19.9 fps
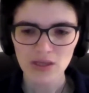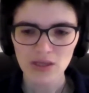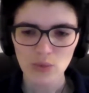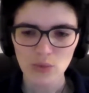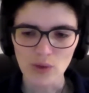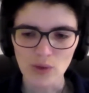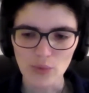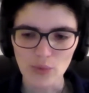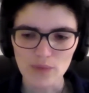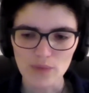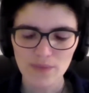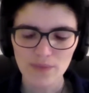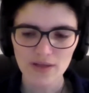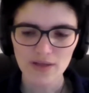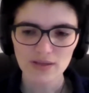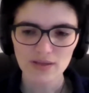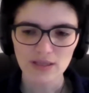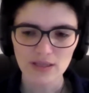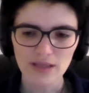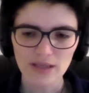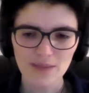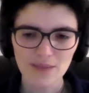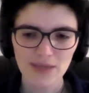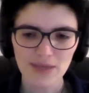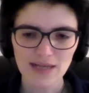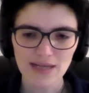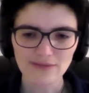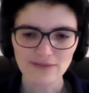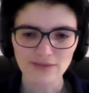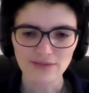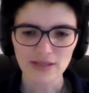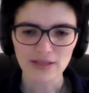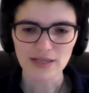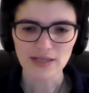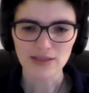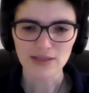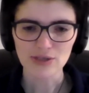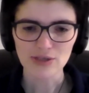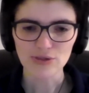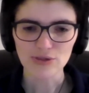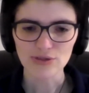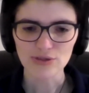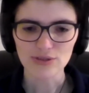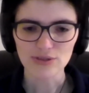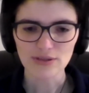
where we built a Lyman Alpha likelihood